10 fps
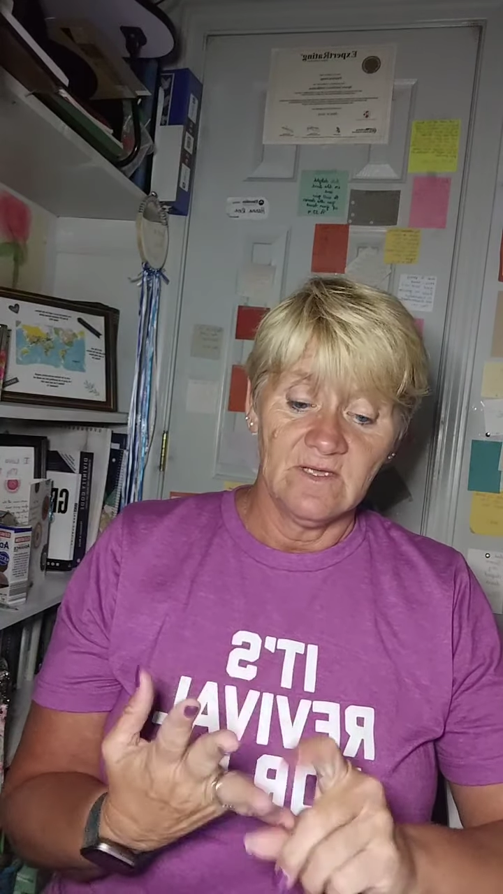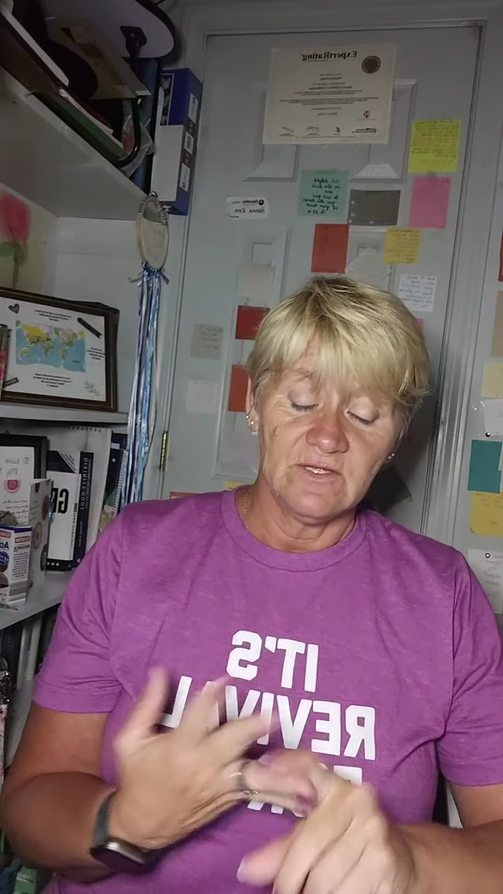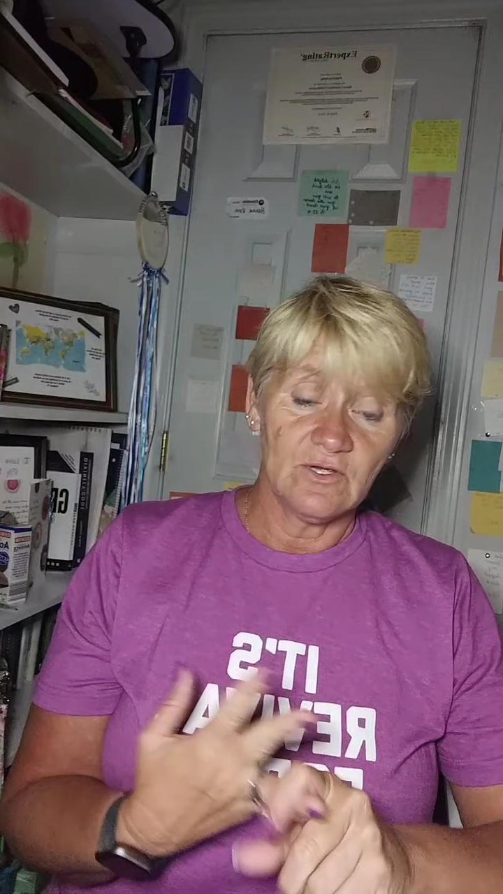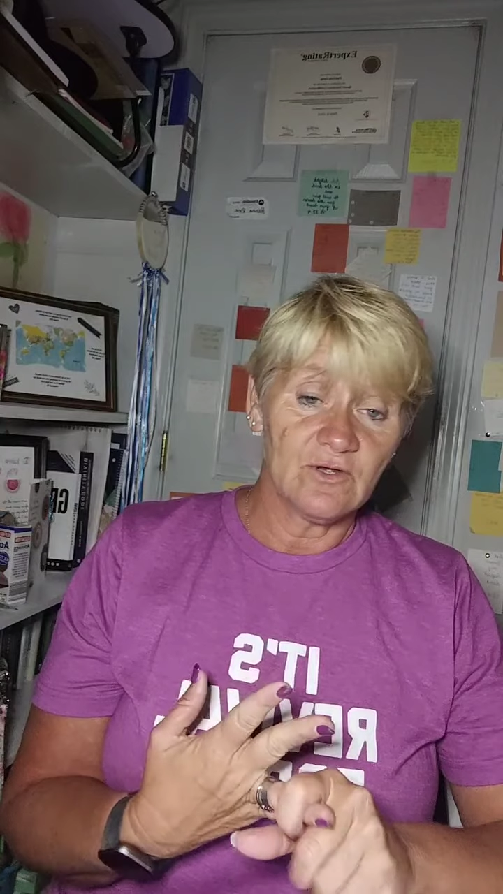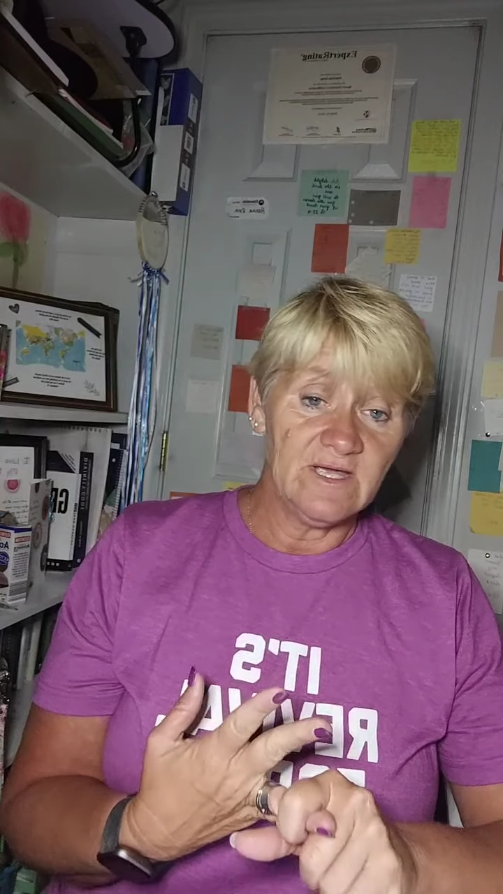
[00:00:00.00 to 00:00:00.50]

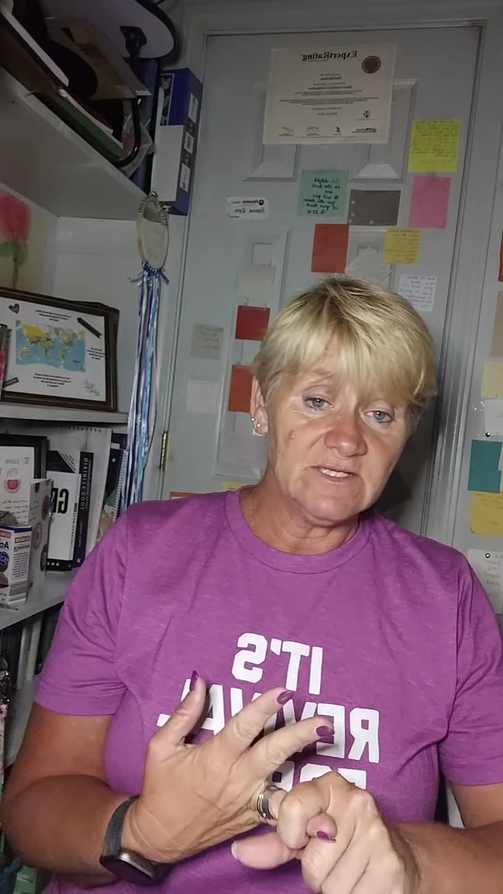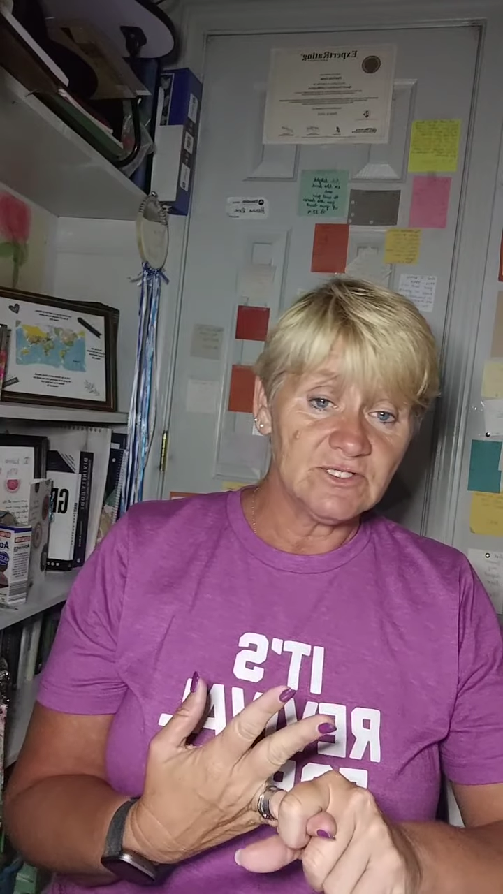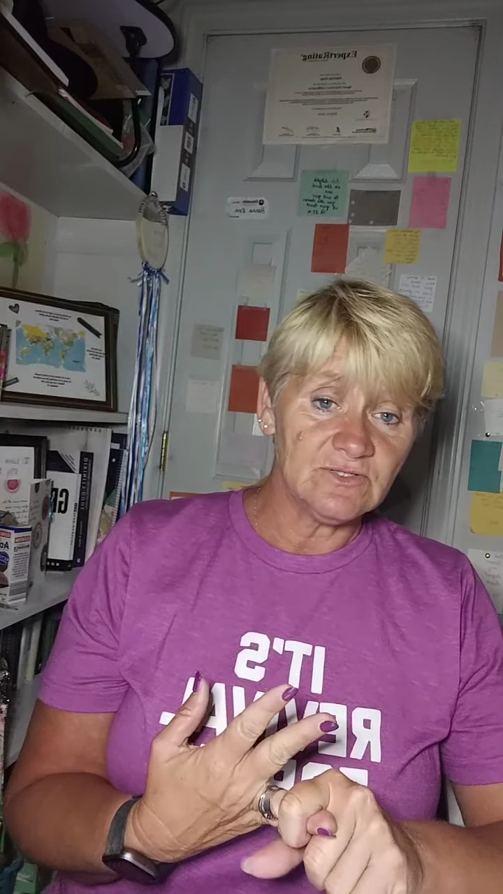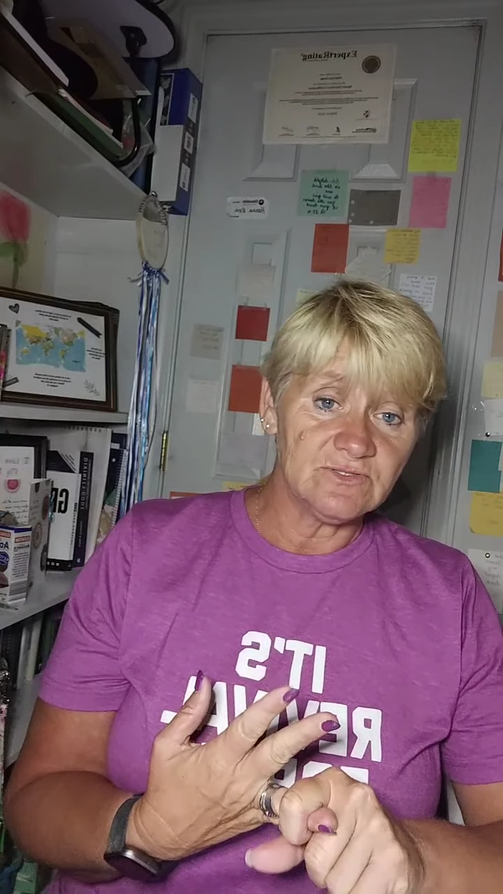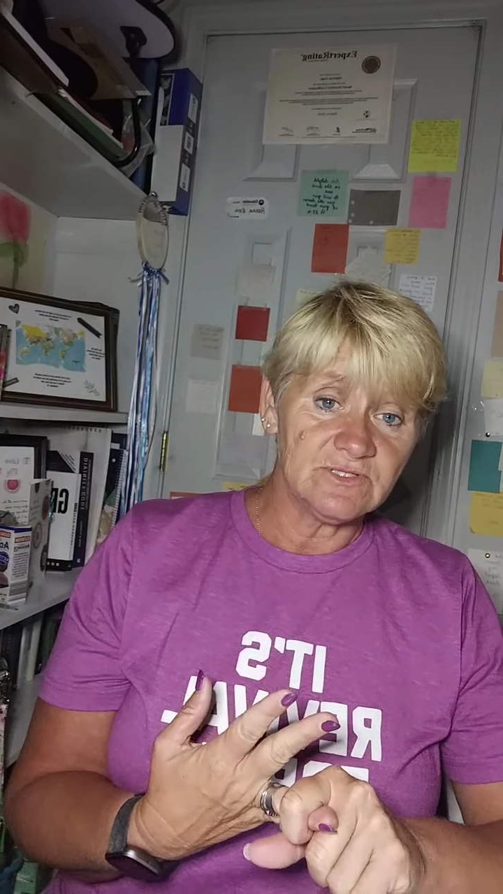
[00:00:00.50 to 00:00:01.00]
your
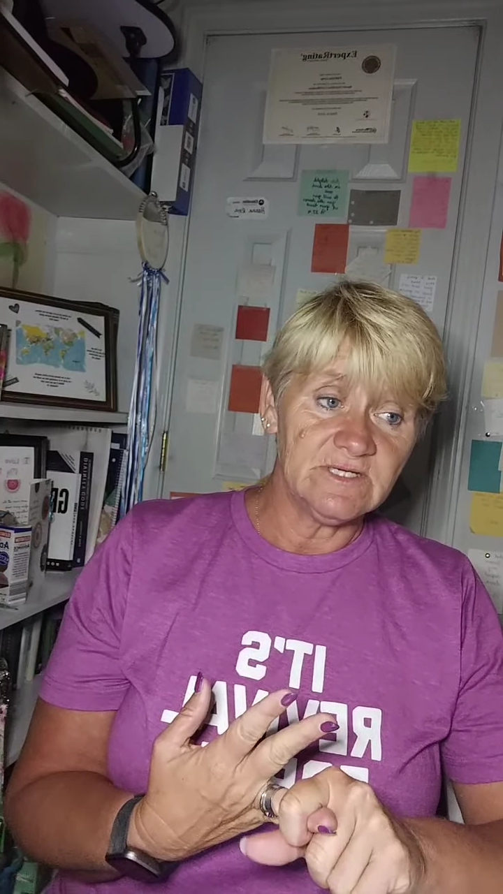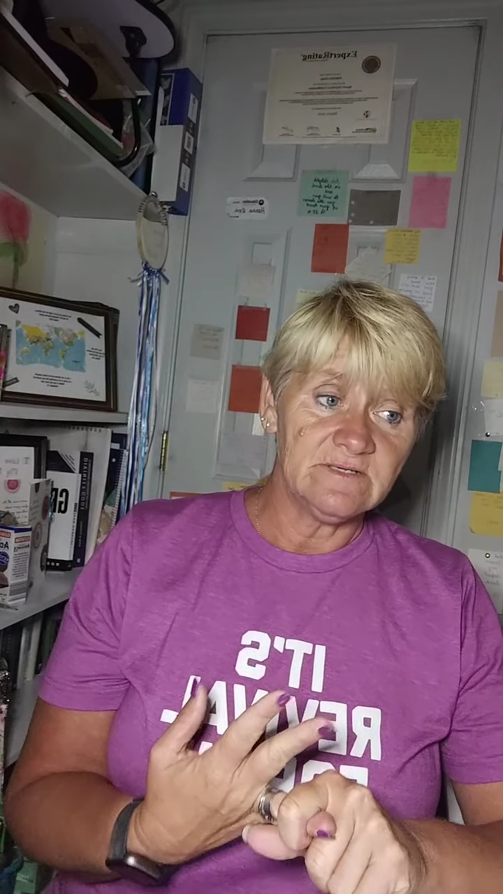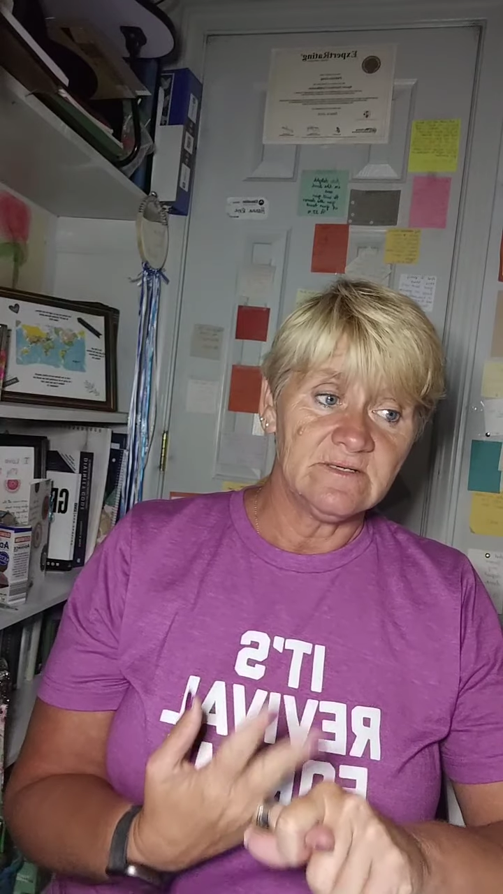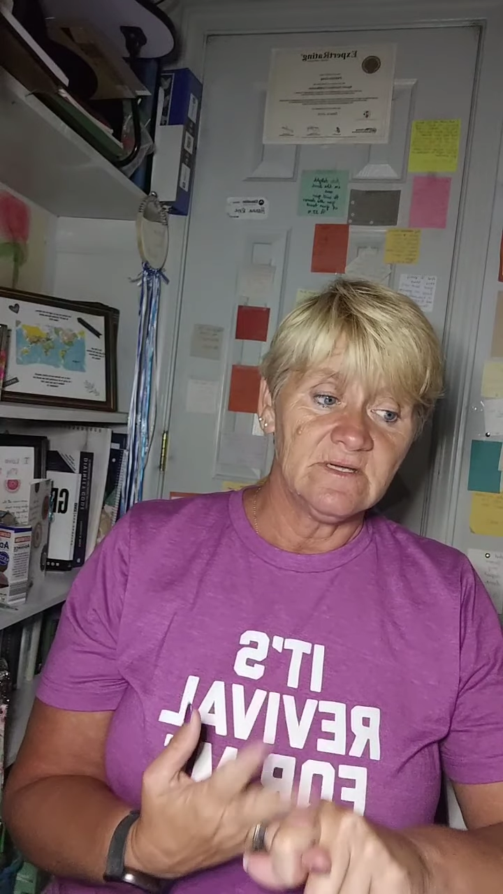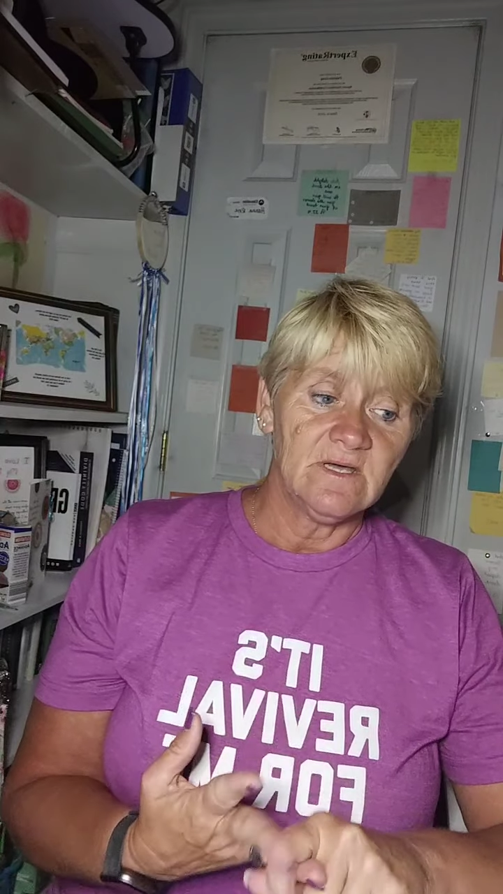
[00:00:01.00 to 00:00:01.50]
grandchildren,
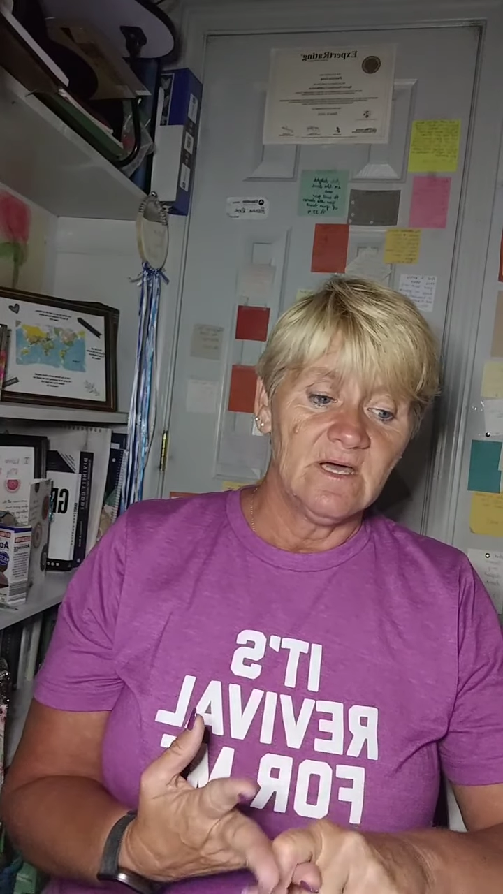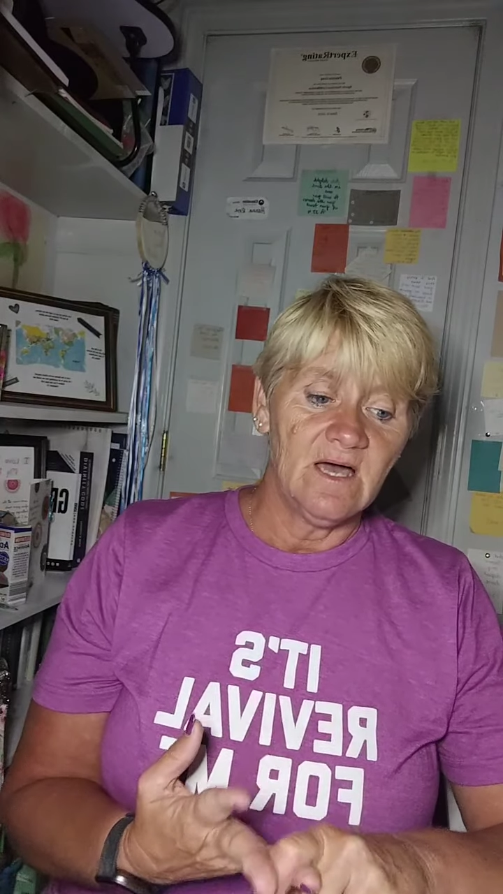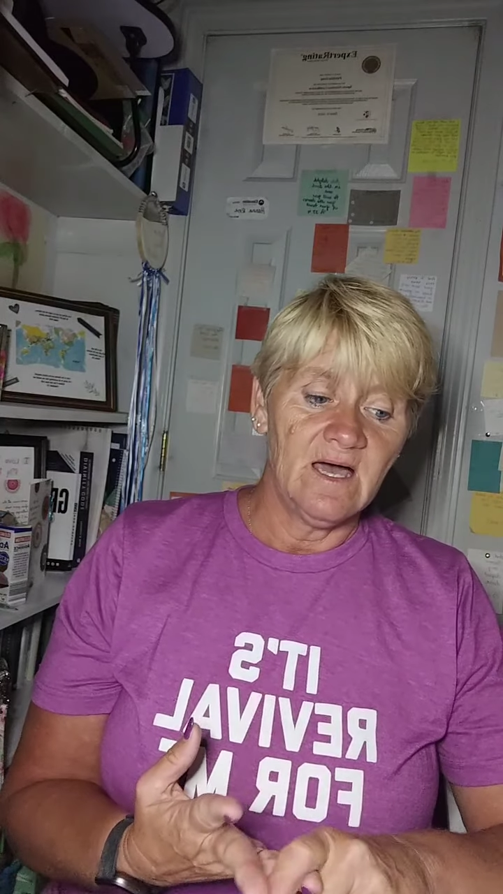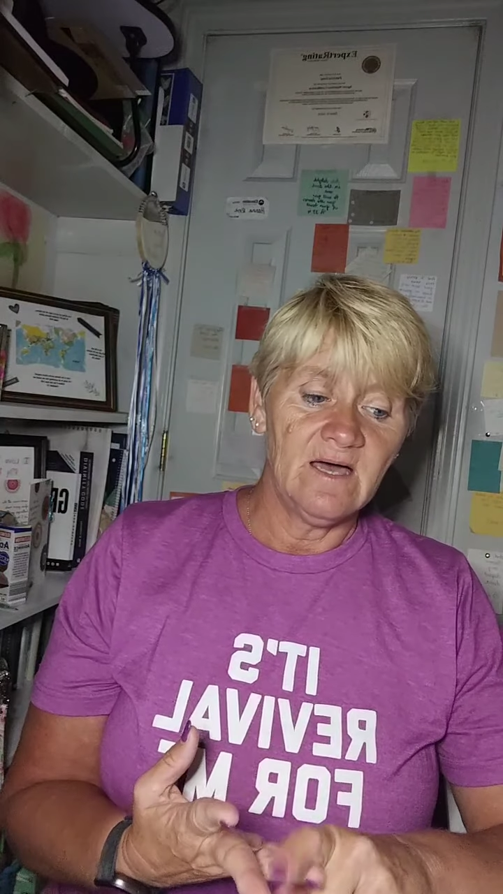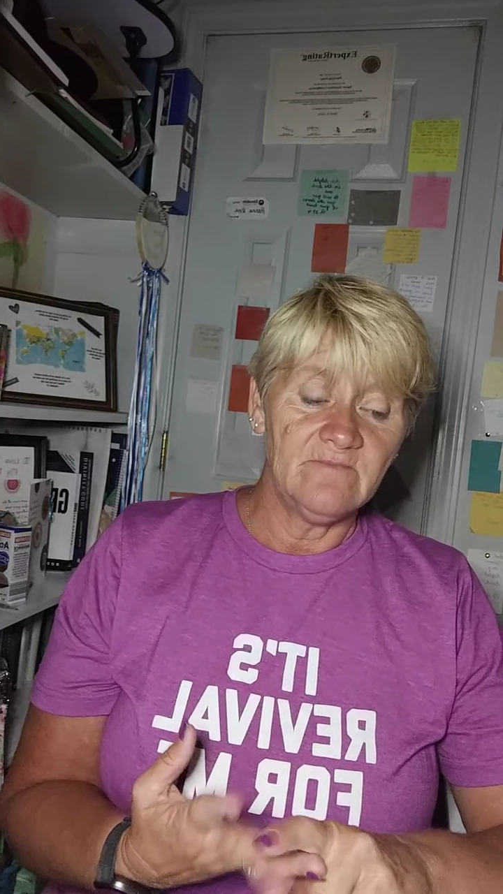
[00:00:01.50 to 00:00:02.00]

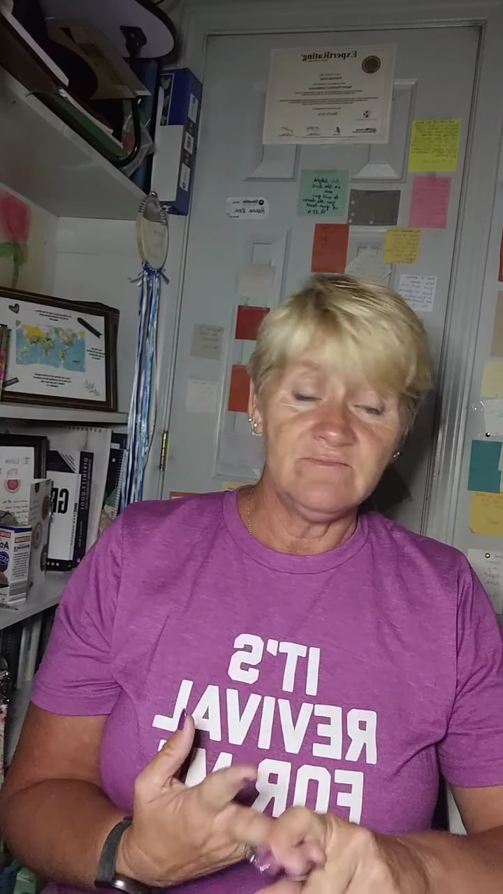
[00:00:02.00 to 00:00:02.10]
uh,